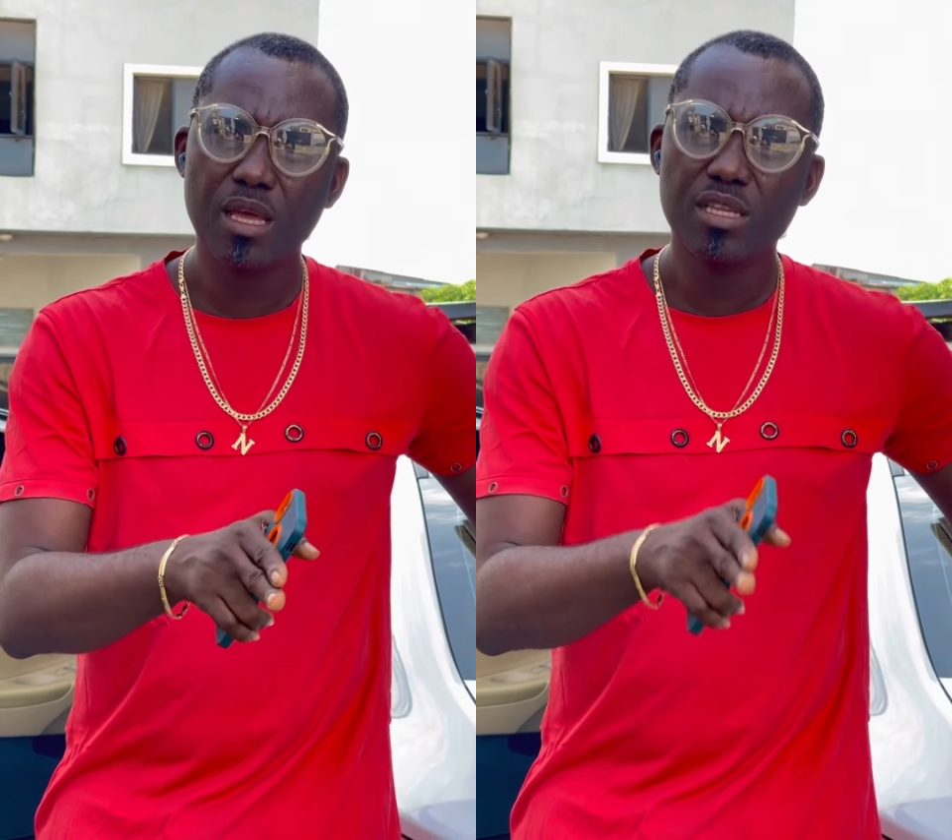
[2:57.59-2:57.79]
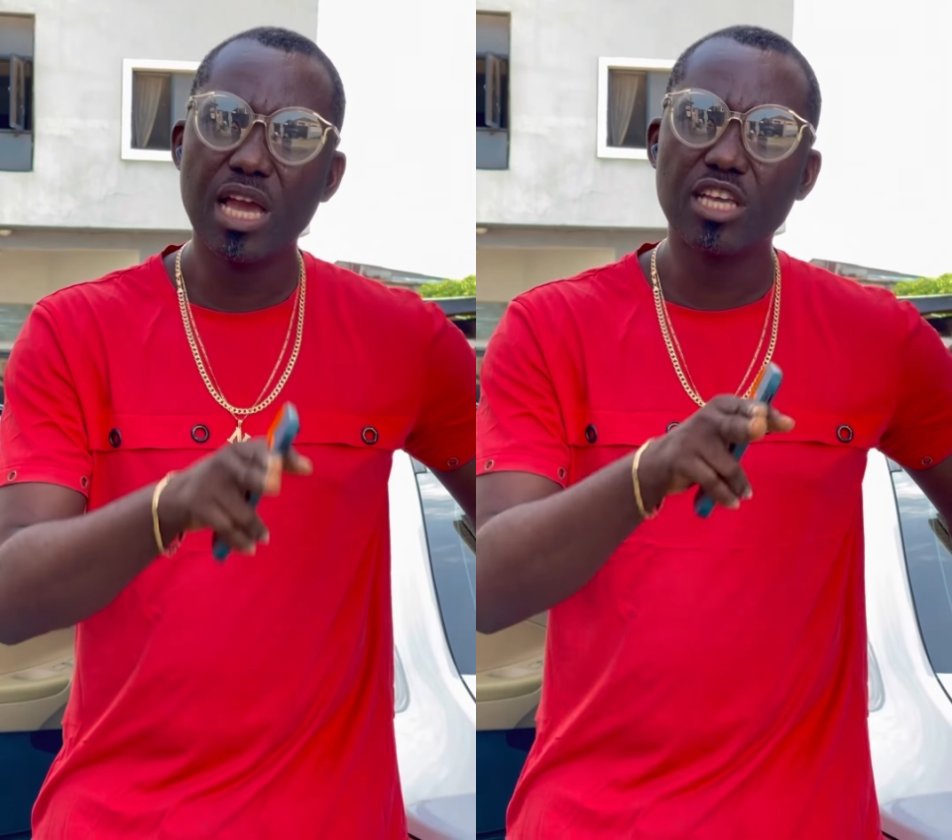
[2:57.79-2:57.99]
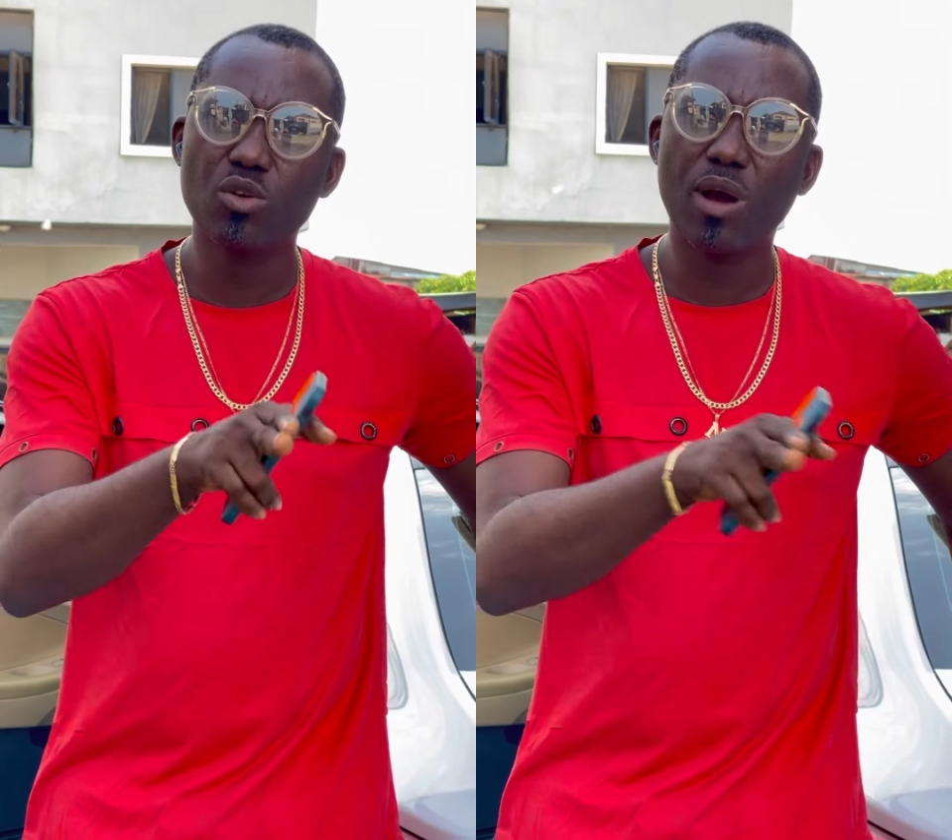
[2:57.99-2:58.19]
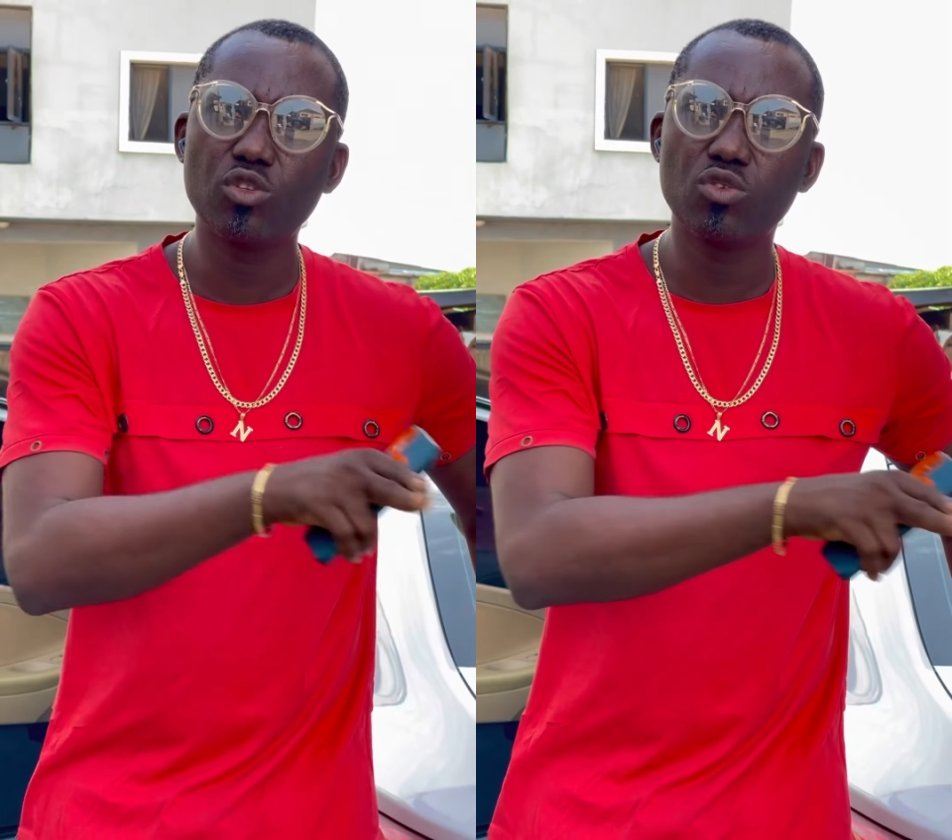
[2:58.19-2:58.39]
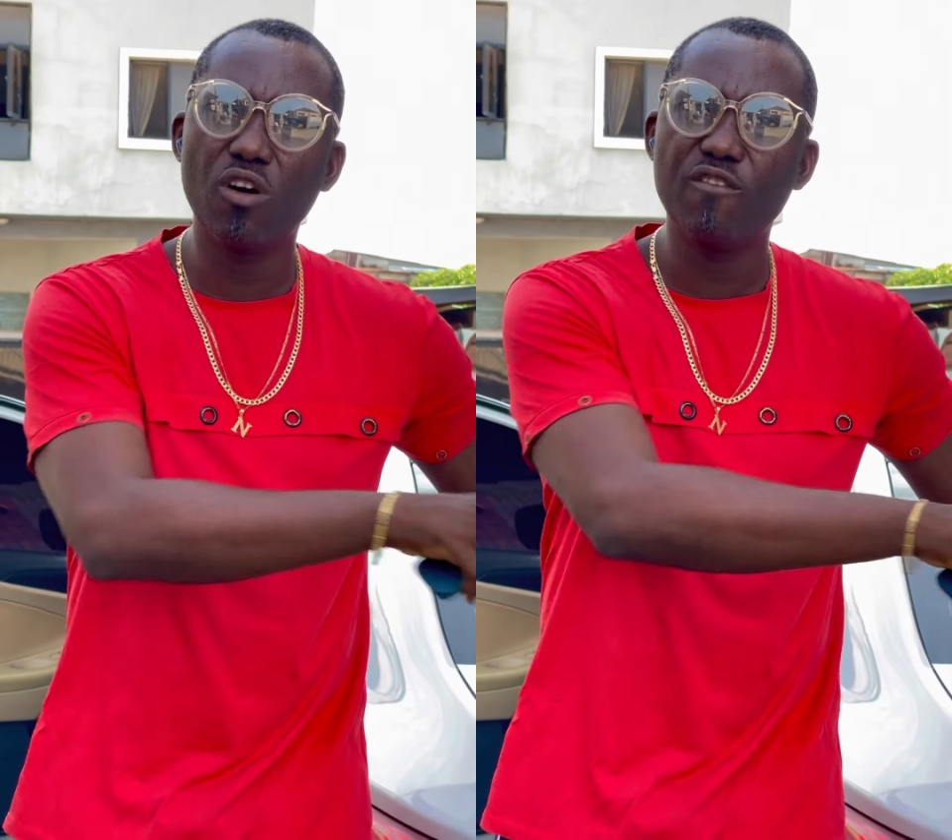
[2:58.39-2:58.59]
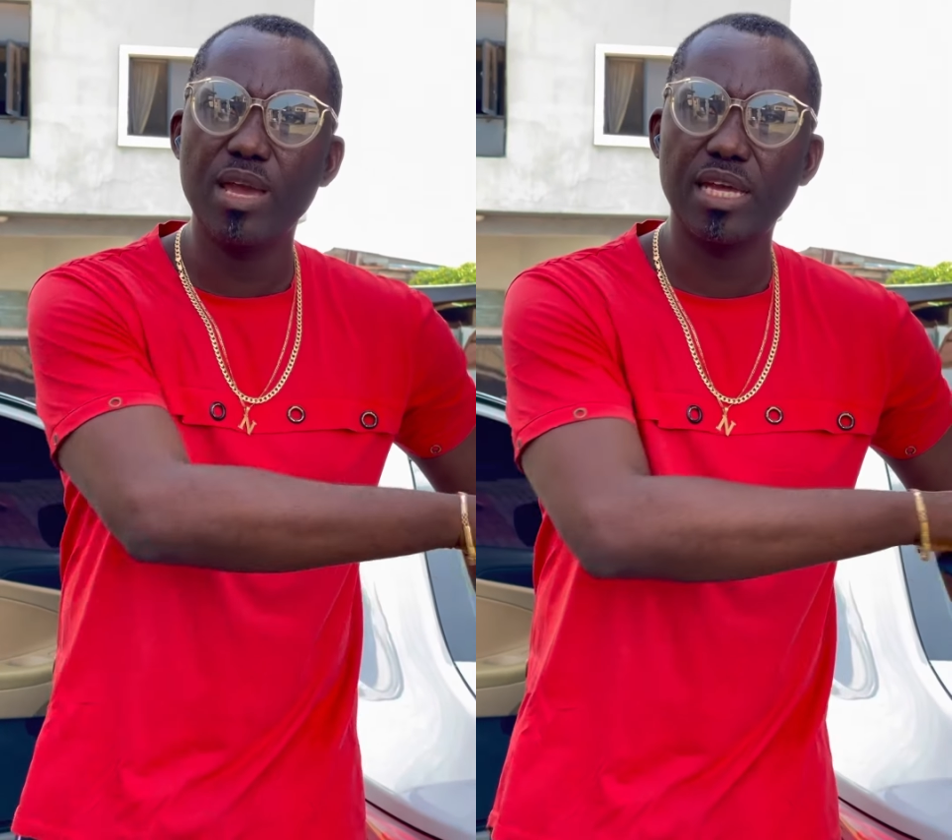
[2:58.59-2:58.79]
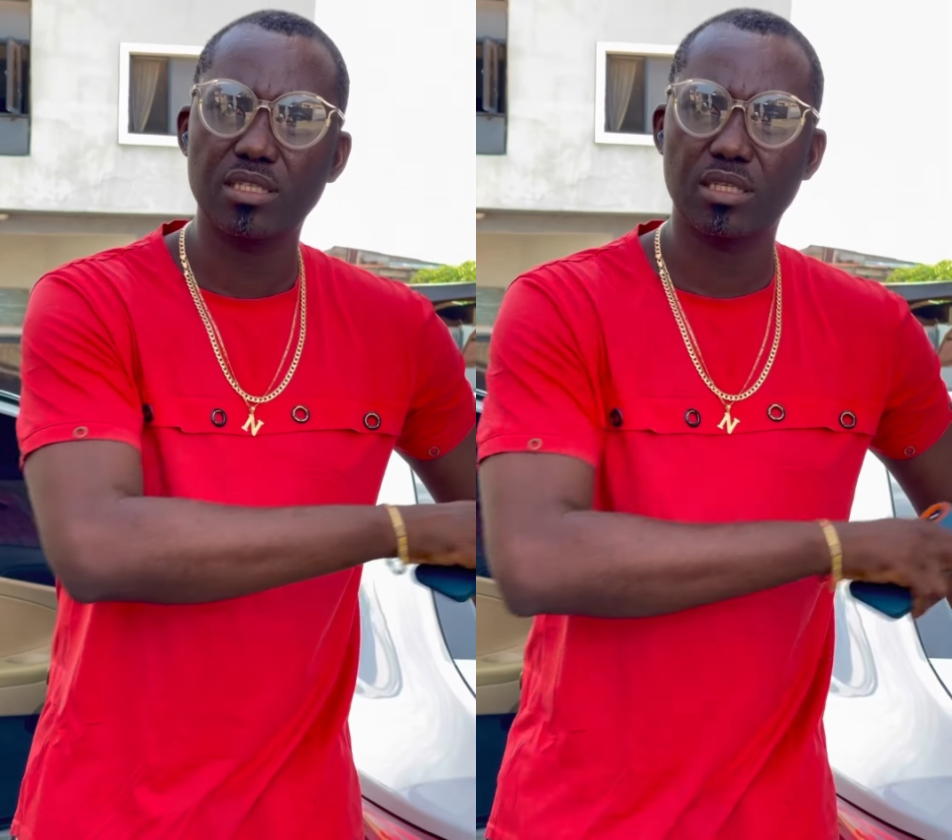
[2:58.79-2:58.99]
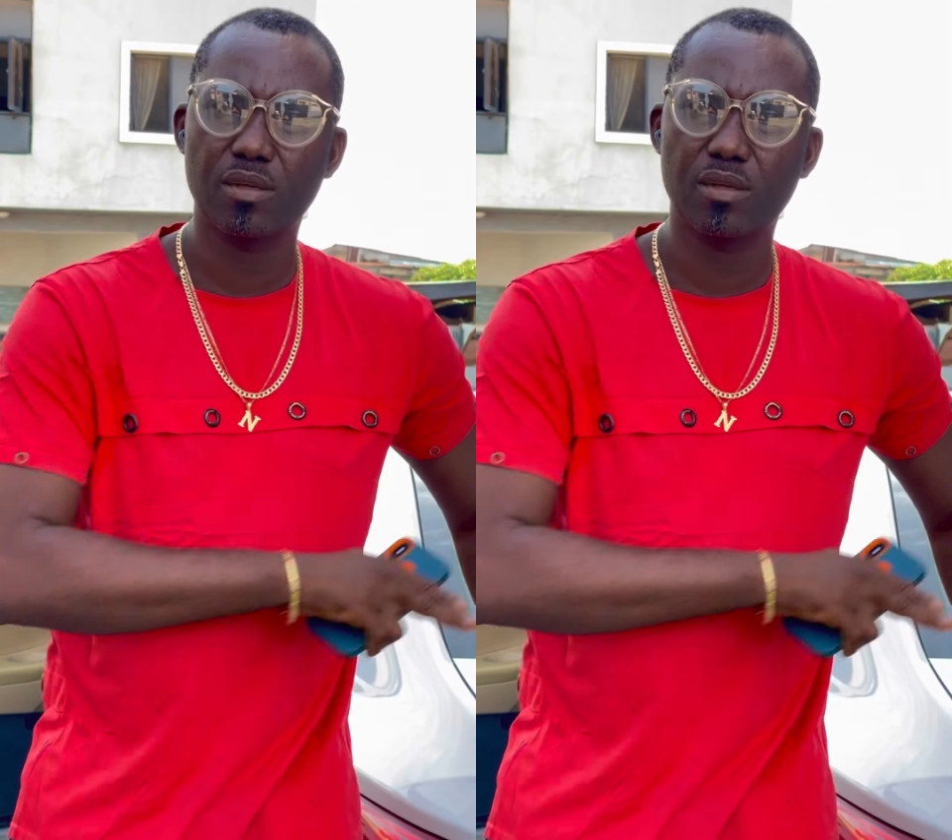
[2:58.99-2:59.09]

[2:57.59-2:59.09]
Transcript: the ASIWAJU government.